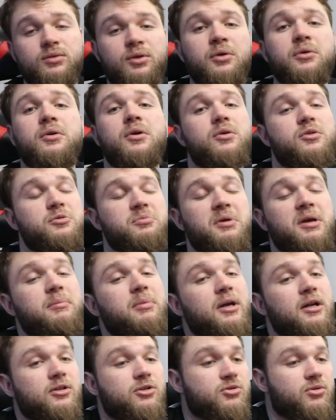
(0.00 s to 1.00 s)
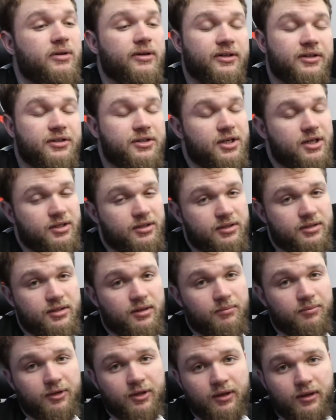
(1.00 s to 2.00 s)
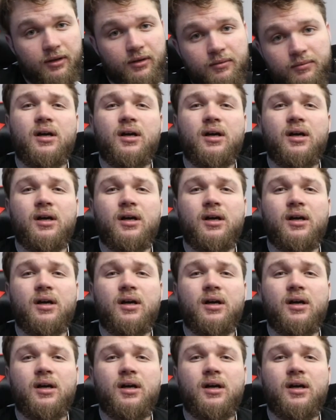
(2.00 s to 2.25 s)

who knows, maybe I'll try to change it someday.